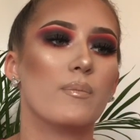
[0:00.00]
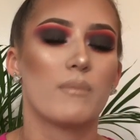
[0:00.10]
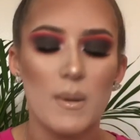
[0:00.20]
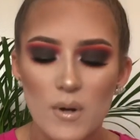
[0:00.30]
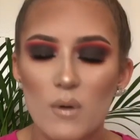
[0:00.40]

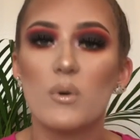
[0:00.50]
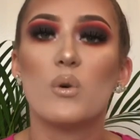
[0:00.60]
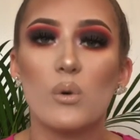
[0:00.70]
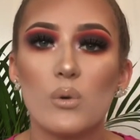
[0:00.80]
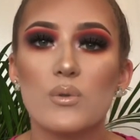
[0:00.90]
maybe not more
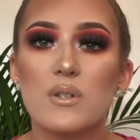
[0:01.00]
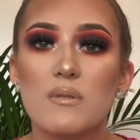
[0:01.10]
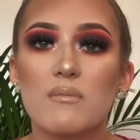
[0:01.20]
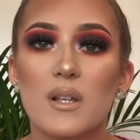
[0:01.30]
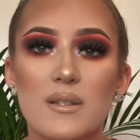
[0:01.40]
hauls,
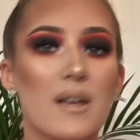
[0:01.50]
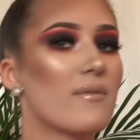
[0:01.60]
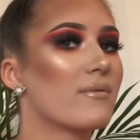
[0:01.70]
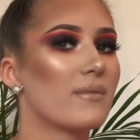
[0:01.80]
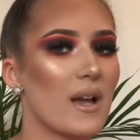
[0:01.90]
because
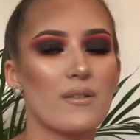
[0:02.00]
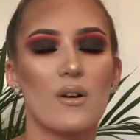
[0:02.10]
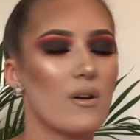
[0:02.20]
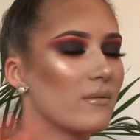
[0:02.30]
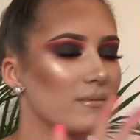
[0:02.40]
I
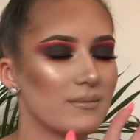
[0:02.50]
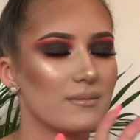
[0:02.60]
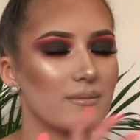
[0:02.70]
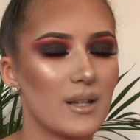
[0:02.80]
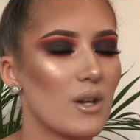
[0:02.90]
got
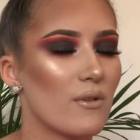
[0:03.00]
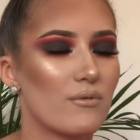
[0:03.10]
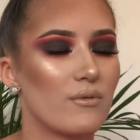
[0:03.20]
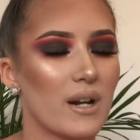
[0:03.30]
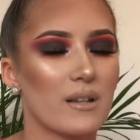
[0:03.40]
a lot of
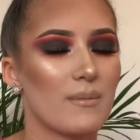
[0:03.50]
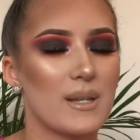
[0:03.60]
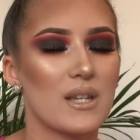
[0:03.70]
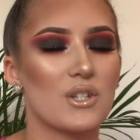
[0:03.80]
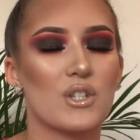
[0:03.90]

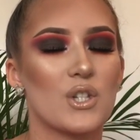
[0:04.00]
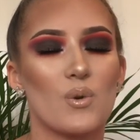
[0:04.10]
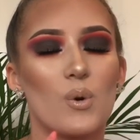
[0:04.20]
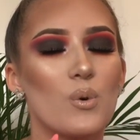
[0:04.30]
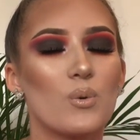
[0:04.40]
recommendations to do
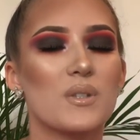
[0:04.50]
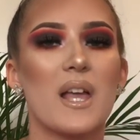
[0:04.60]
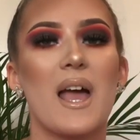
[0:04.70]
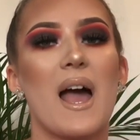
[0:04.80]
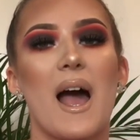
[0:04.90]
hauls
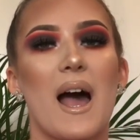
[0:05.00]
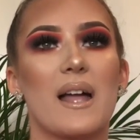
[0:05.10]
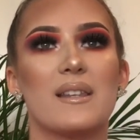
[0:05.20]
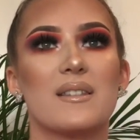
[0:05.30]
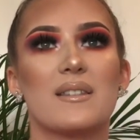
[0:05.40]

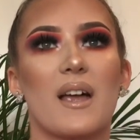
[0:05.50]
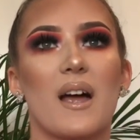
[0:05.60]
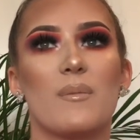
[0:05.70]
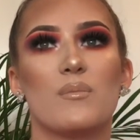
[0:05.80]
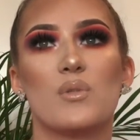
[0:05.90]
and
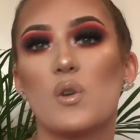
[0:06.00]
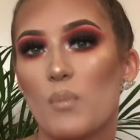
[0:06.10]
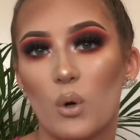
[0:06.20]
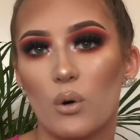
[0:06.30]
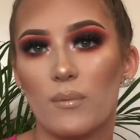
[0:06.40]
I'm too
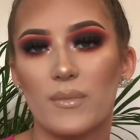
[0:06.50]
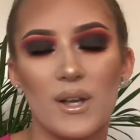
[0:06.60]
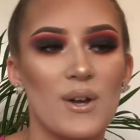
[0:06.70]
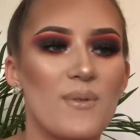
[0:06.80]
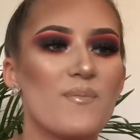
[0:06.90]
poor.
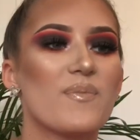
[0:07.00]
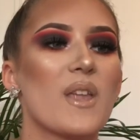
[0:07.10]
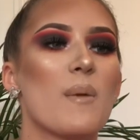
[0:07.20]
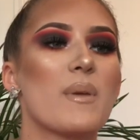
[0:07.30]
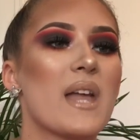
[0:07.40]

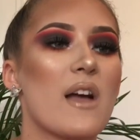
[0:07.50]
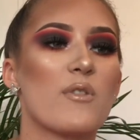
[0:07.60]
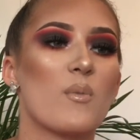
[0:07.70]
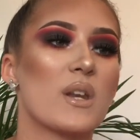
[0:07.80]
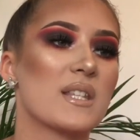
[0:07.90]
But yeah, if
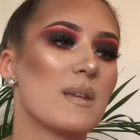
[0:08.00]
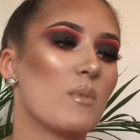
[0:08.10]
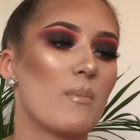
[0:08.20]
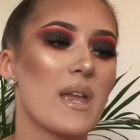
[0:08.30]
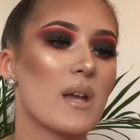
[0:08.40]
you want to see
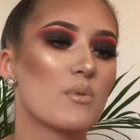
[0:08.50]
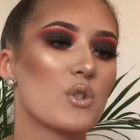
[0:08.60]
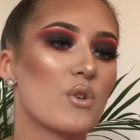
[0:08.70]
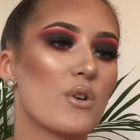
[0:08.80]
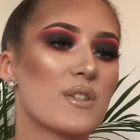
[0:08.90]
more makeup
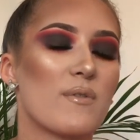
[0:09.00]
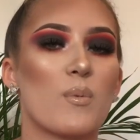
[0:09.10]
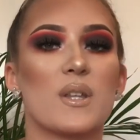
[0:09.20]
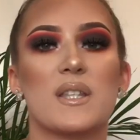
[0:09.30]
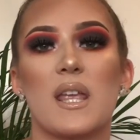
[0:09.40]
tutorials, if you
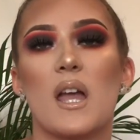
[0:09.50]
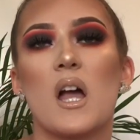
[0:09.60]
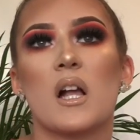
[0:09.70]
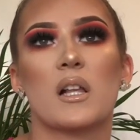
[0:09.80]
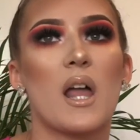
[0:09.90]
want to see
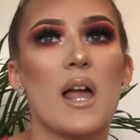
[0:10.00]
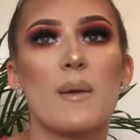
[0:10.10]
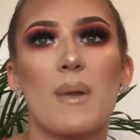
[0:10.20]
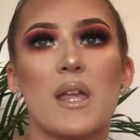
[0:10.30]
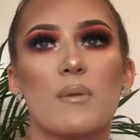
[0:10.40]

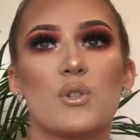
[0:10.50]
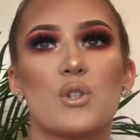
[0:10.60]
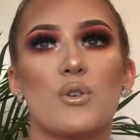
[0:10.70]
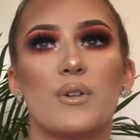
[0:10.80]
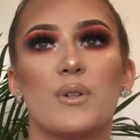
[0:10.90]
client makeup
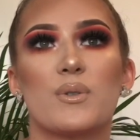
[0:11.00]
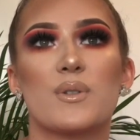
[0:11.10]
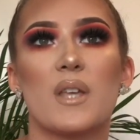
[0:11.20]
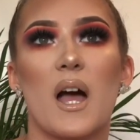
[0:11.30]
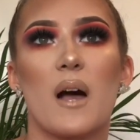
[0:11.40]

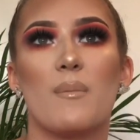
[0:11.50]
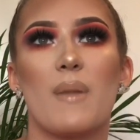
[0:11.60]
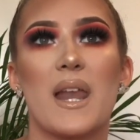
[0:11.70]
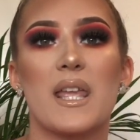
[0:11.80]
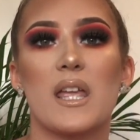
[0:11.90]
tutorials,
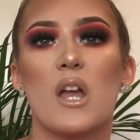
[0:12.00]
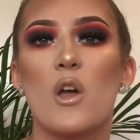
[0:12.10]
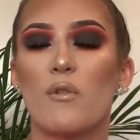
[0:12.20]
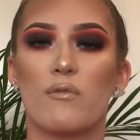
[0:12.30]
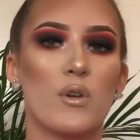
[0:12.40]
any
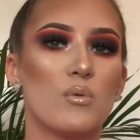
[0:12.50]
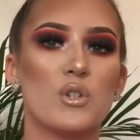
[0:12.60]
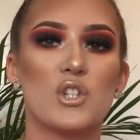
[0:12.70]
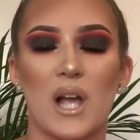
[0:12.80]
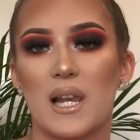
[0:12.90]

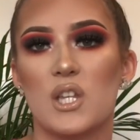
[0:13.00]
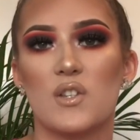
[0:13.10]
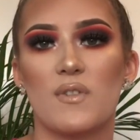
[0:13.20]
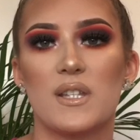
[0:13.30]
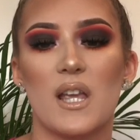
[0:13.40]
food
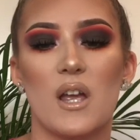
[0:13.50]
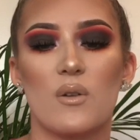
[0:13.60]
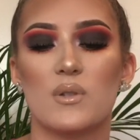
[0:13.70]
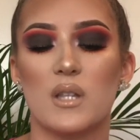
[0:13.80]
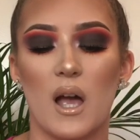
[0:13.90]
challenge
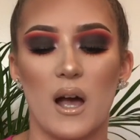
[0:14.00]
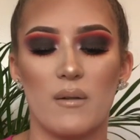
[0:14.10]
videos,